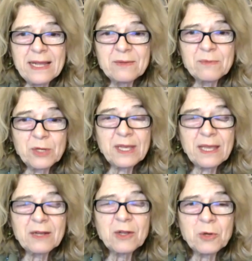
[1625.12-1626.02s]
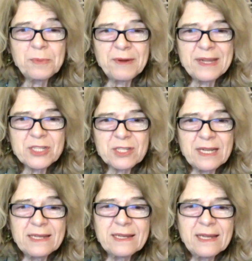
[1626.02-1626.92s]
and working in cooperation.
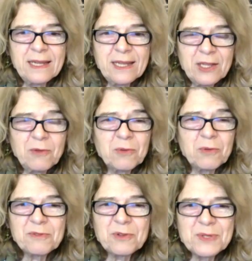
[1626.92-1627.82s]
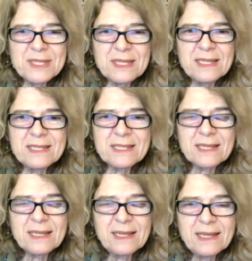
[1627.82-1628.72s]
And Europe, of course,
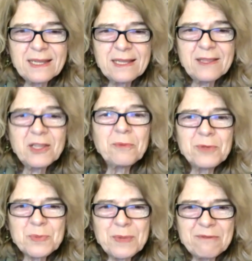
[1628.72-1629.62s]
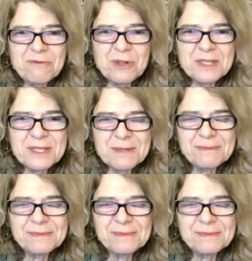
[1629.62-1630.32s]
is the obvious one for us.